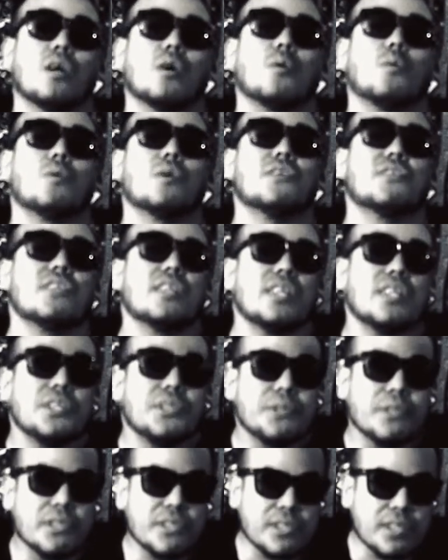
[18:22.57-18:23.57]
What's
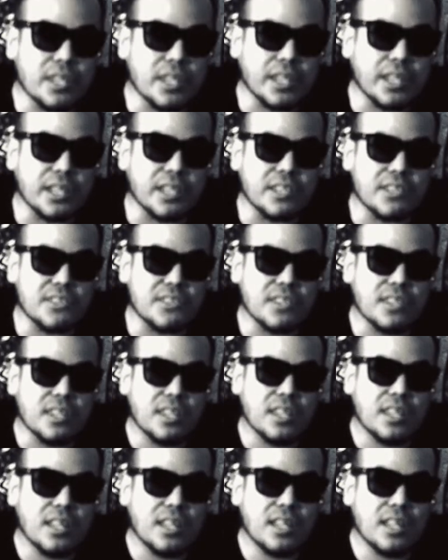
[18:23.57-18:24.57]
interesting is,
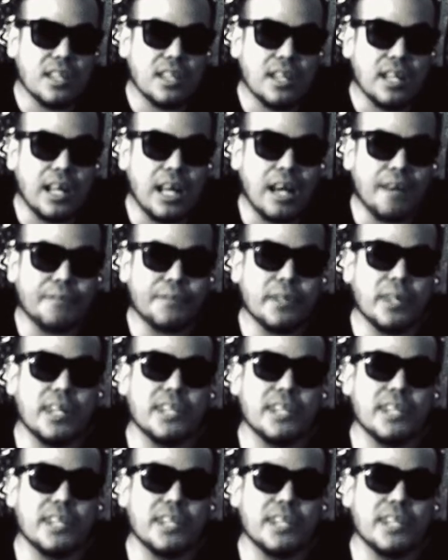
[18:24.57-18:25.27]
after